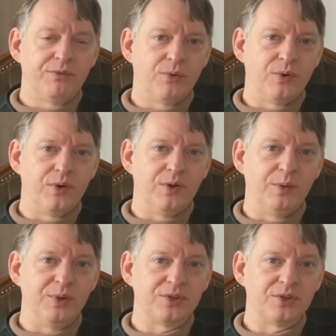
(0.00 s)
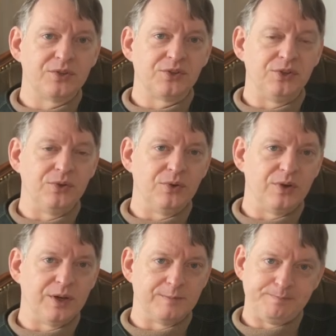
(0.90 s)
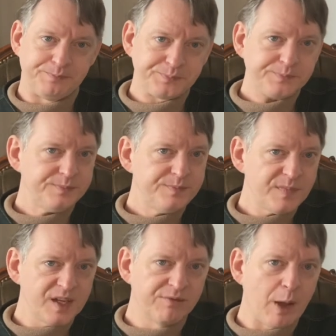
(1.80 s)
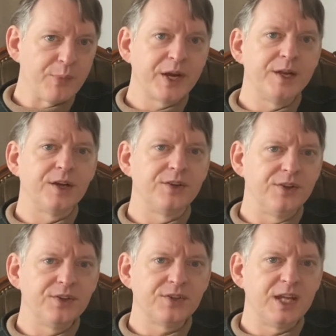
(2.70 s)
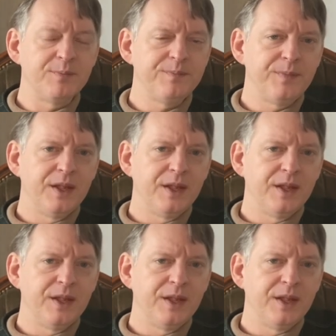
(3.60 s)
for the business to um, fabricate under this name.